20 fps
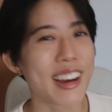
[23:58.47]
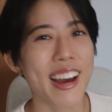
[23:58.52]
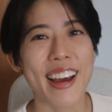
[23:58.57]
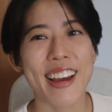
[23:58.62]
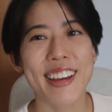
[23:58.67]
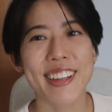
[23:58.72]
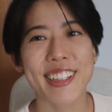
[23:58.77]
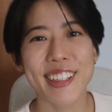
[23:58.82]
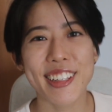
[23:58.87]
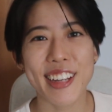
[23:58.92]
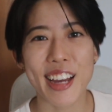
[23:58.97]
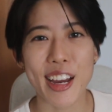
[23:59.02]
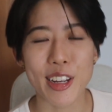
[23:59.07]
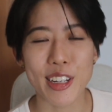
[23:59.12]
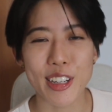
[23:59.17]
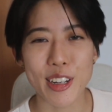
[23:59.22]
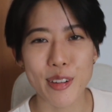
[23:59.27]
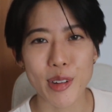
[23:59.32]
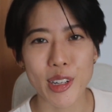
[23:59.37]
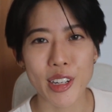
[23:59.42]
Actually, I
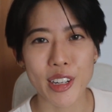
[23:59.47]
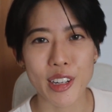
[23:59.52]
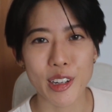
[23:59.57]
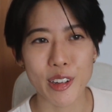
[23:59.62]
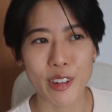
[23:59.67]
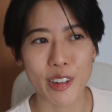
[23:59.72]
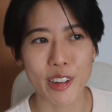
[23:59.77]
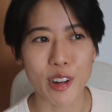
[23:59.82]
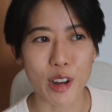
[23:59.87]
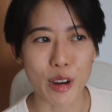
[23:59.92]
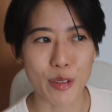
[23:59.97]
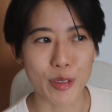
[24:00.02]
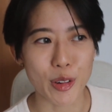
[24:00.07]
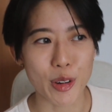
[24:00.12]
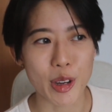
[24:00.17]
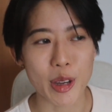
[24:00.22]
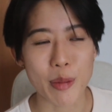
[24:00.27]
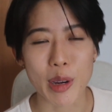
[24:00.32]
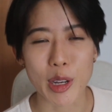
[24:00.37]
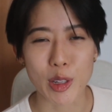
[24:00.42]
did want to include a
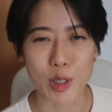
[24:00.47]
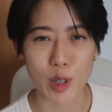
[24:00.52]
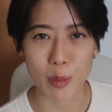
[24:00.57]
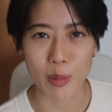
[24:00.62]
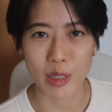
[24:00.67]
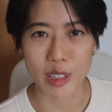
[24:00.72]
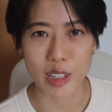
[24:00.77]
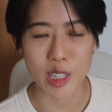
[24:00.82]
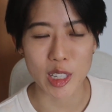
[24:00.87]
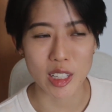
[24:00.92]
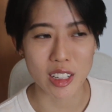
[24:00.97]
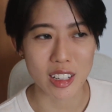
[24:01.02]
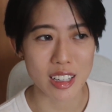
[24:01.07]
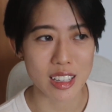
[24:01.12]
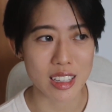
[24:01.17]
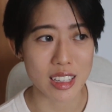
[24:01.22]
novel in my top list because